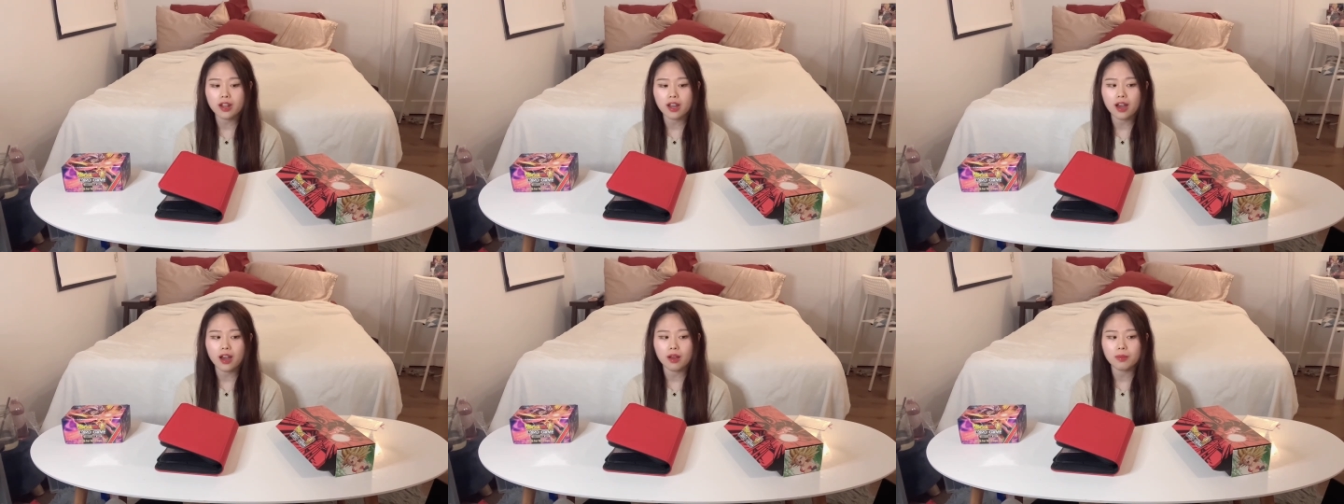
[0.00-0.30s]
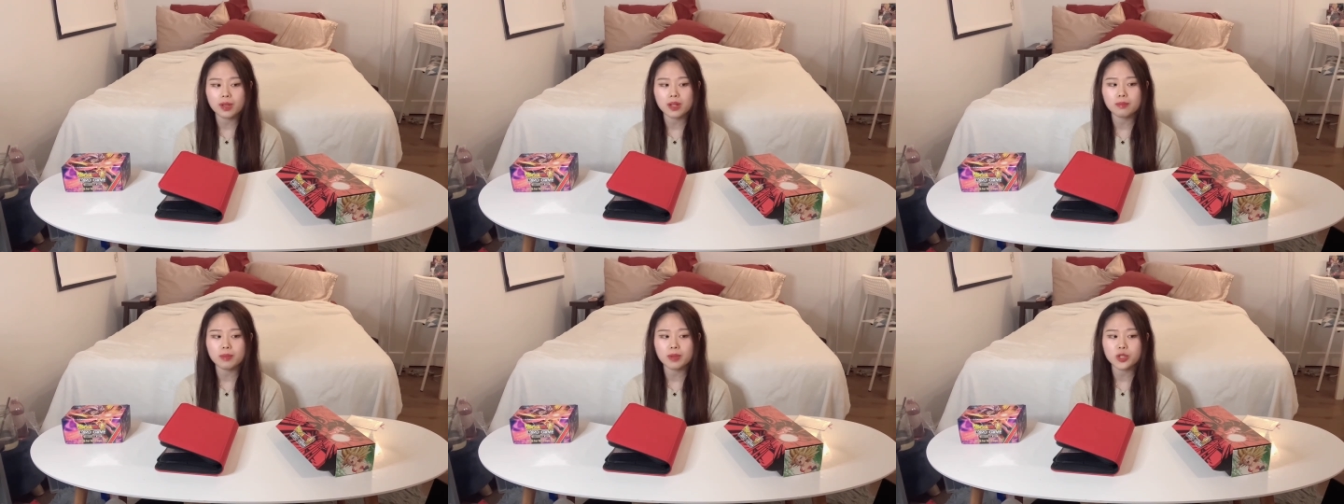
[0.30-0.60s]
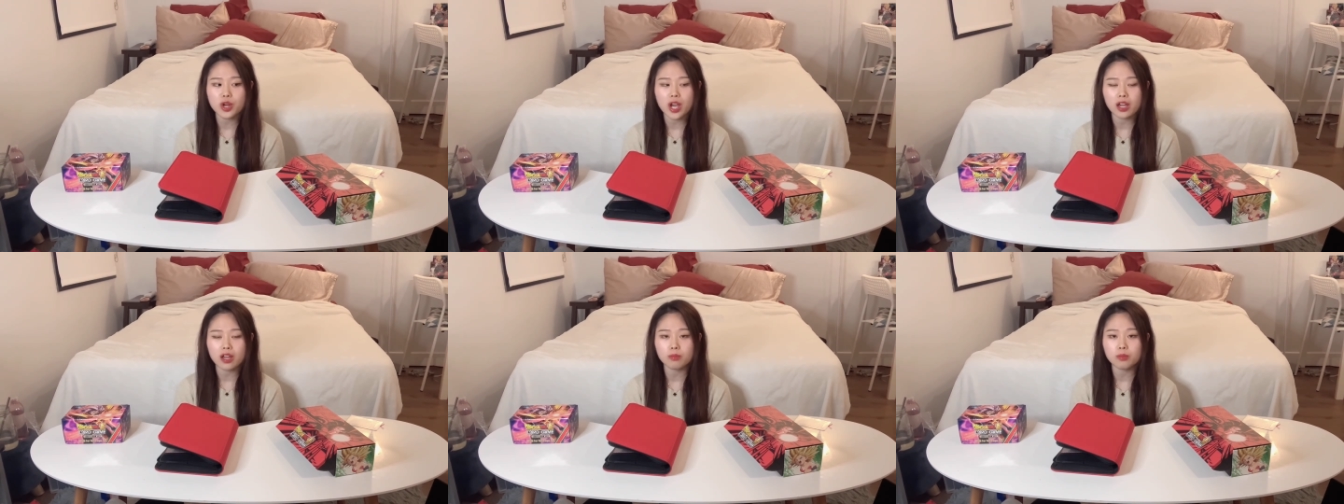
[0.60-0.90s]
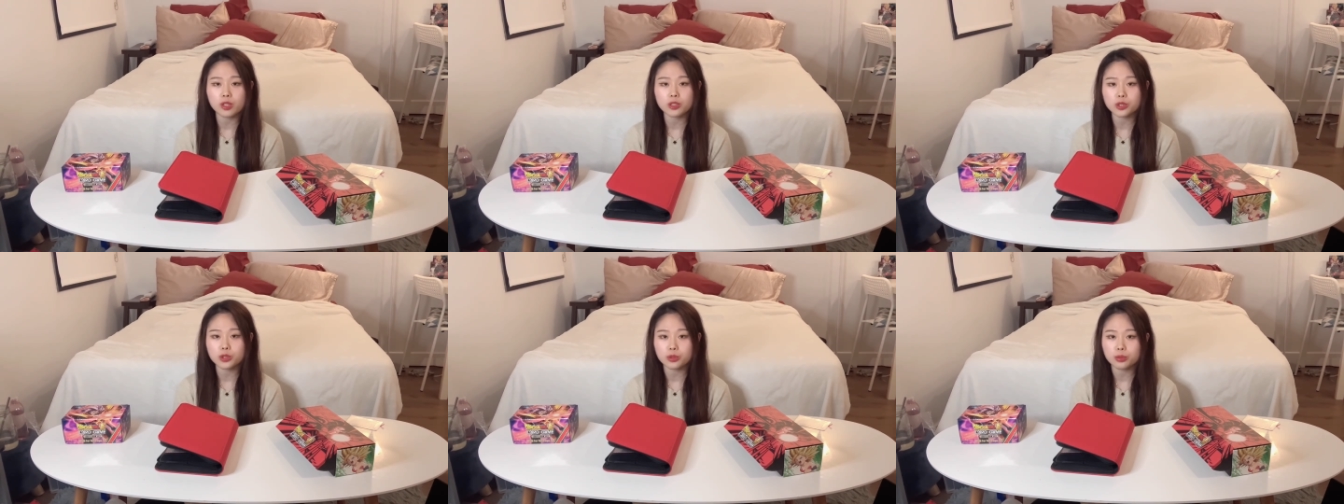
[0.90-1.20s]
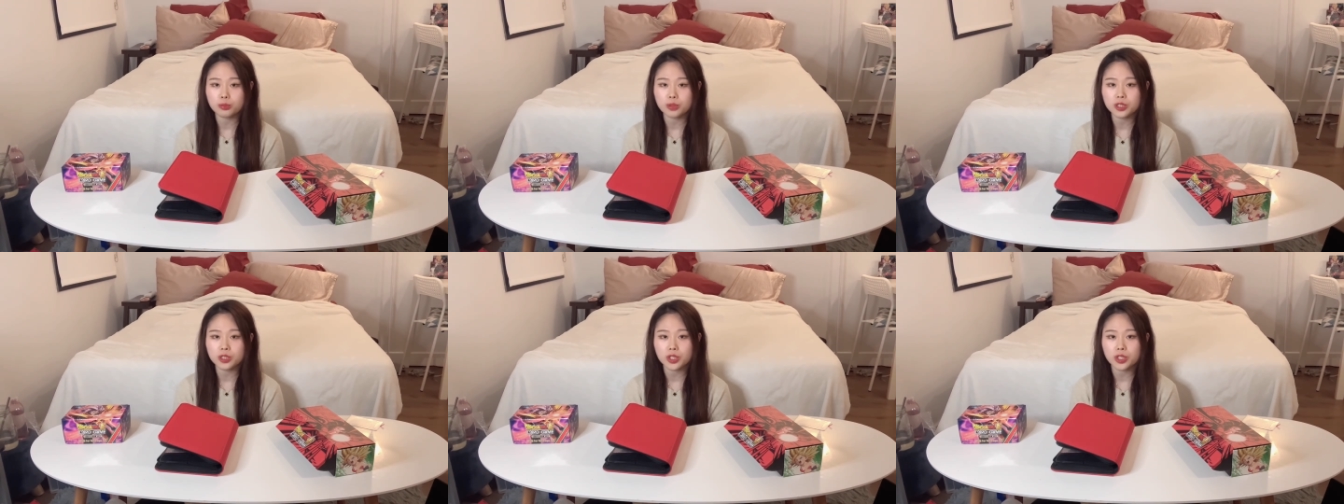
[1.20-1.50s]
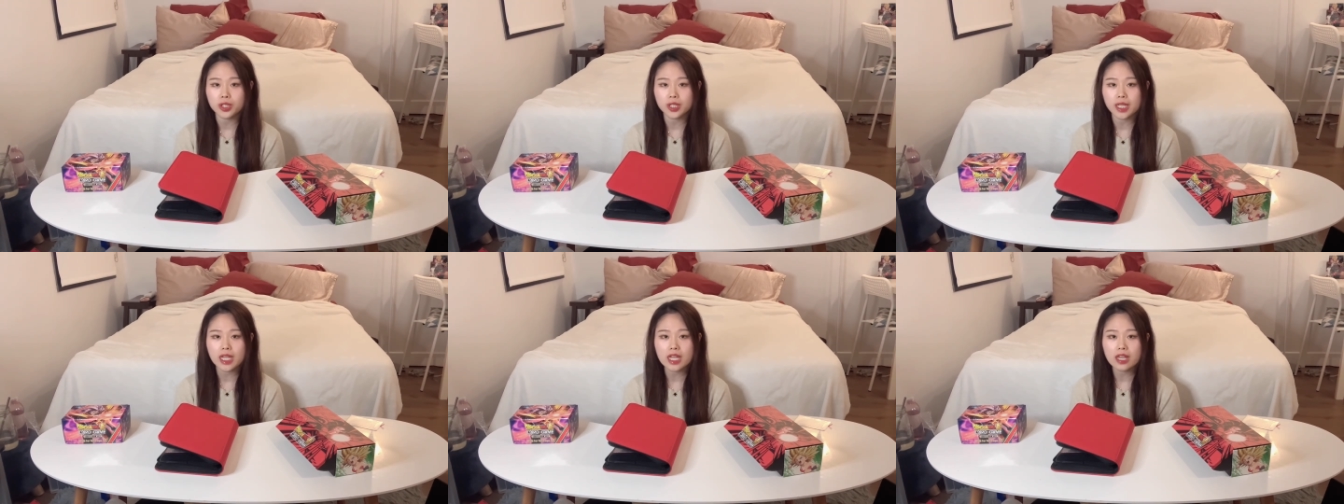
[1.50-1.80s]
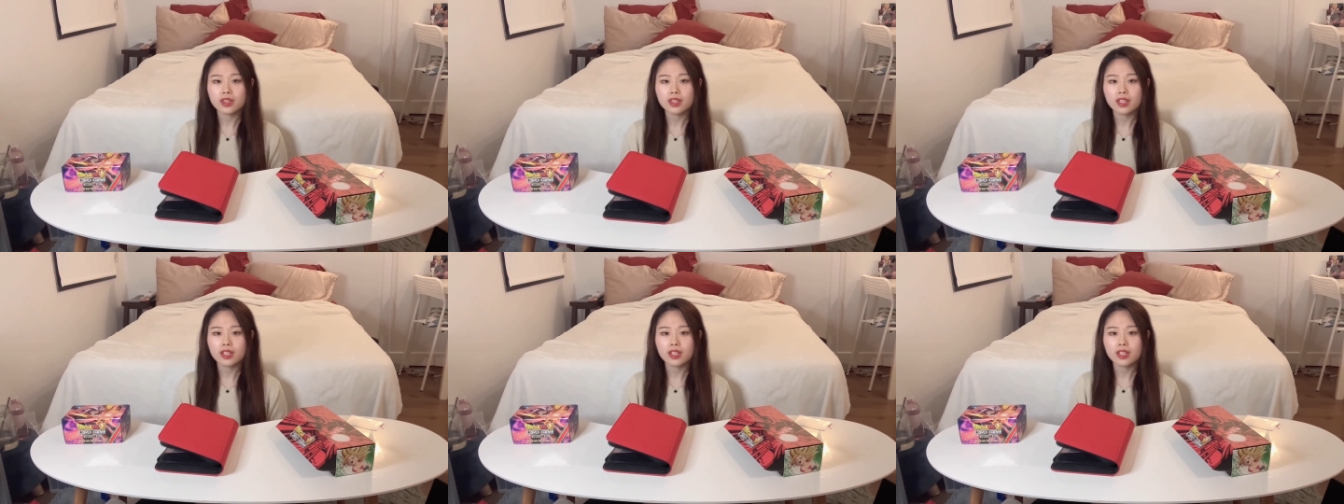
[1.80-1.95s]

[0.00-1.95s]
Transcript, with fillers: um, in my Dragon Ball Super journey,